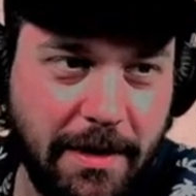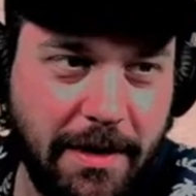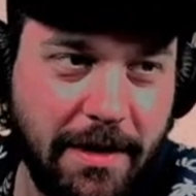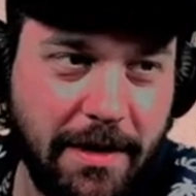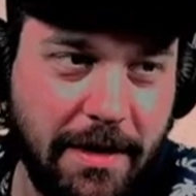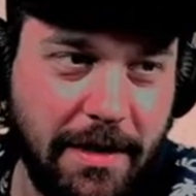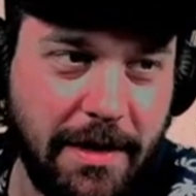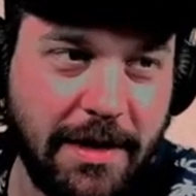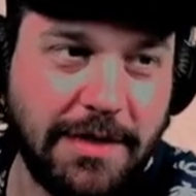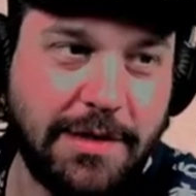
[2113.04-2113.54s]

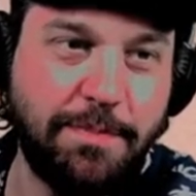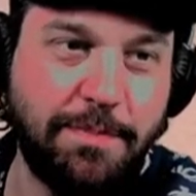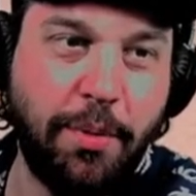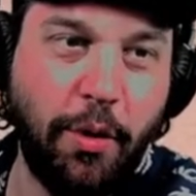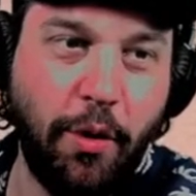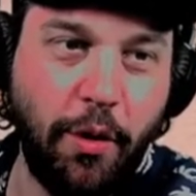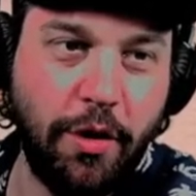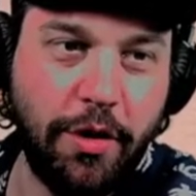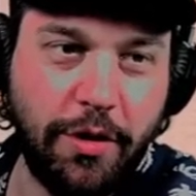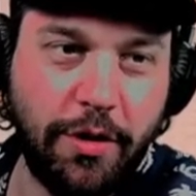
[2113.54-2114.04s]
This
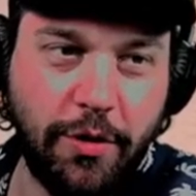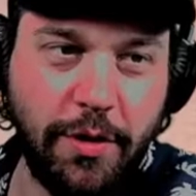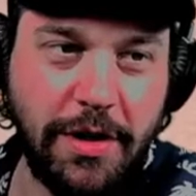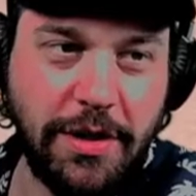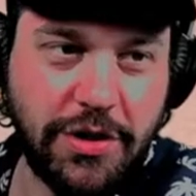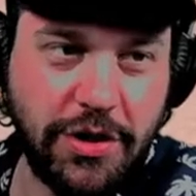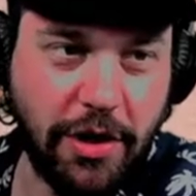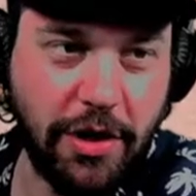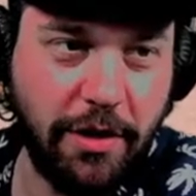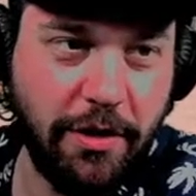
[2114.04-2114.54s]
poor
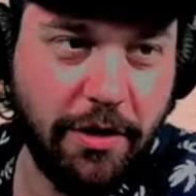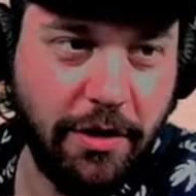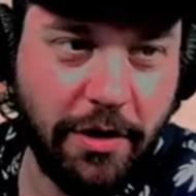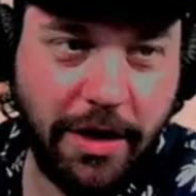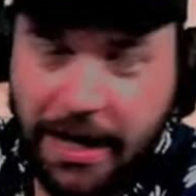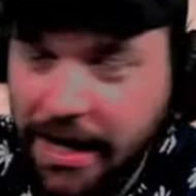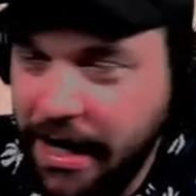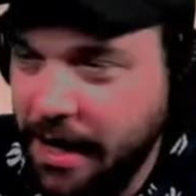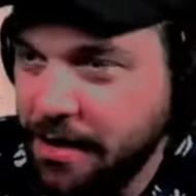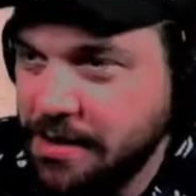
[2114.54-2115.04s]
creature.
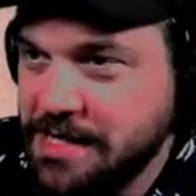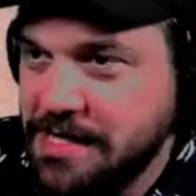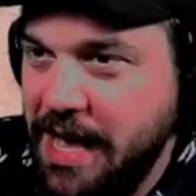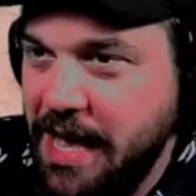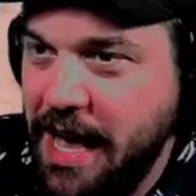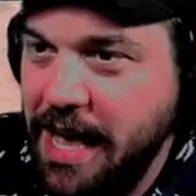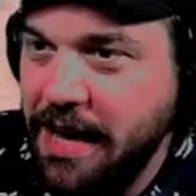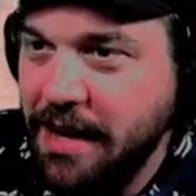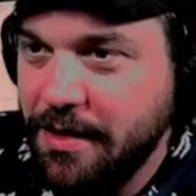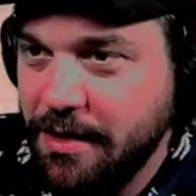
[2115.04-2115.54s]
Look at how
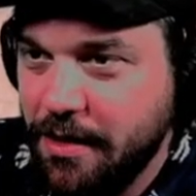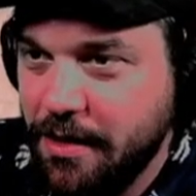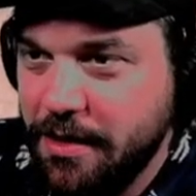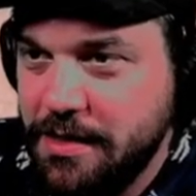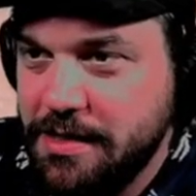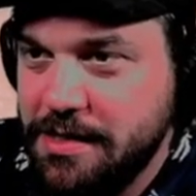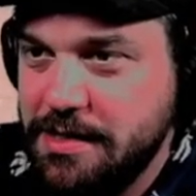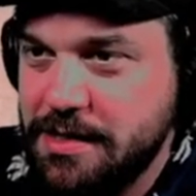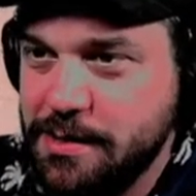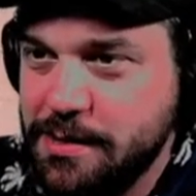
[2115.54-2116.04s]
sad it
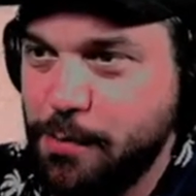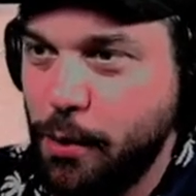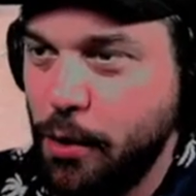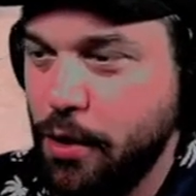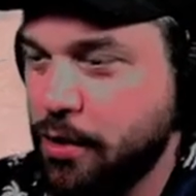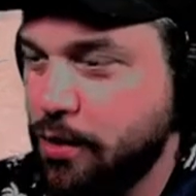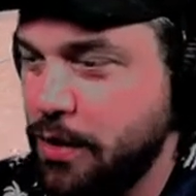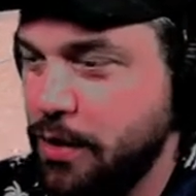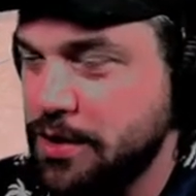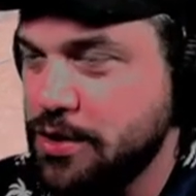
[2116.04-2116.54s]
looks. This
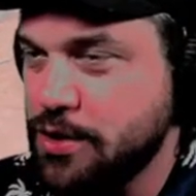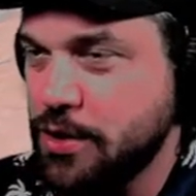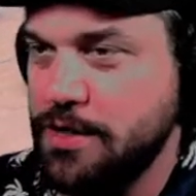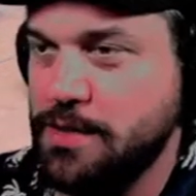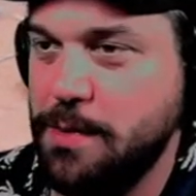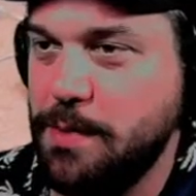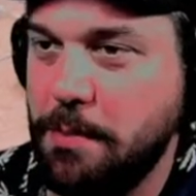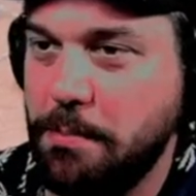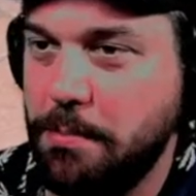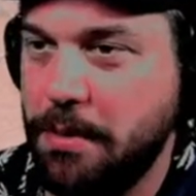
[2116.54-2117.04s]
poor creature
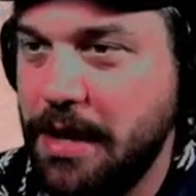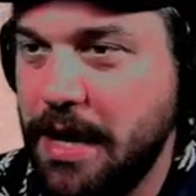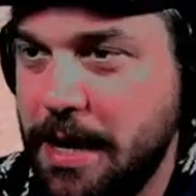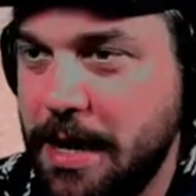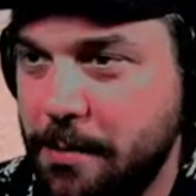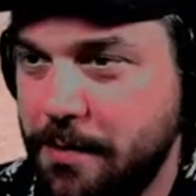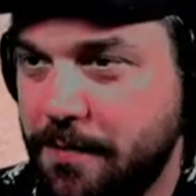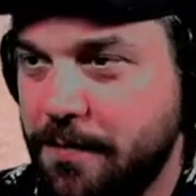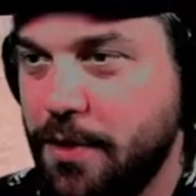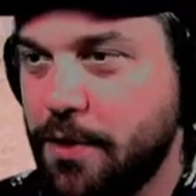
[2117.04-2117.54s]
has been
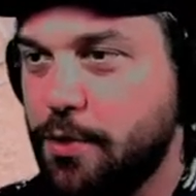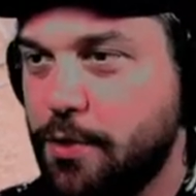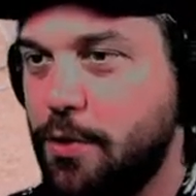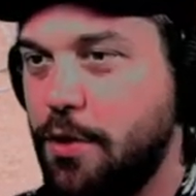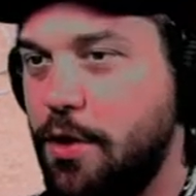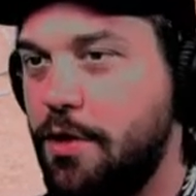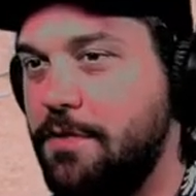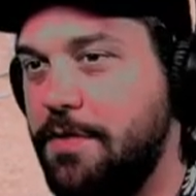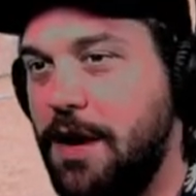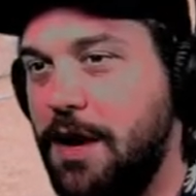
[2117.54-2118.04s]
blamed for the
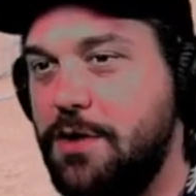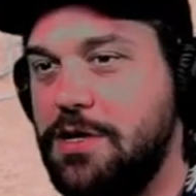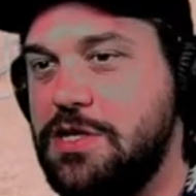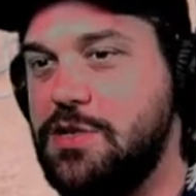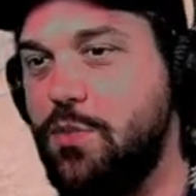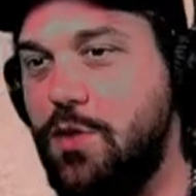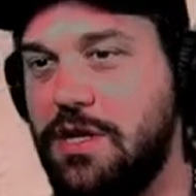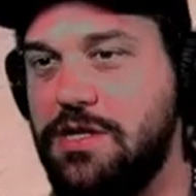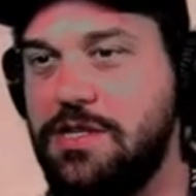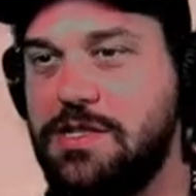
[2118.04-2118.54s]

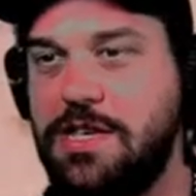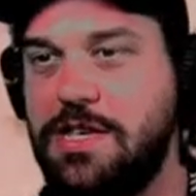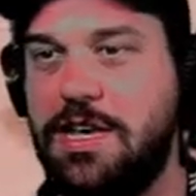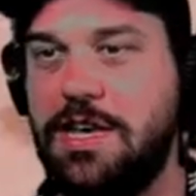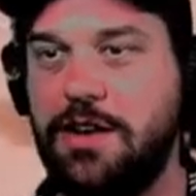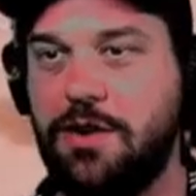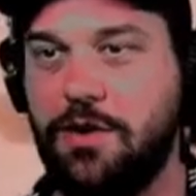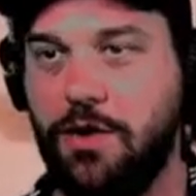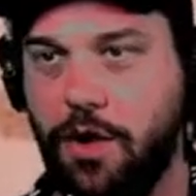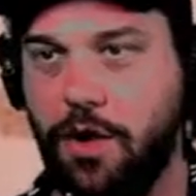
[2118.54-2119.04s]
coronavirus. What's
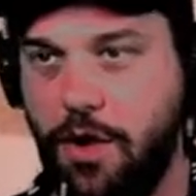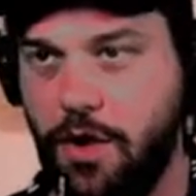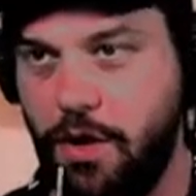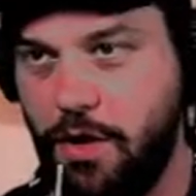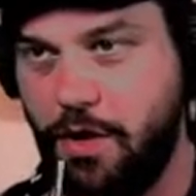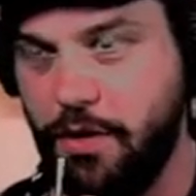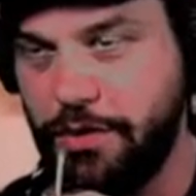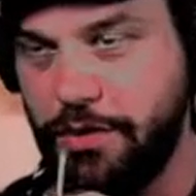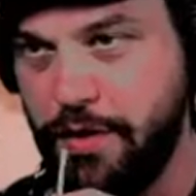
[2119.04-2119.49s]
it called?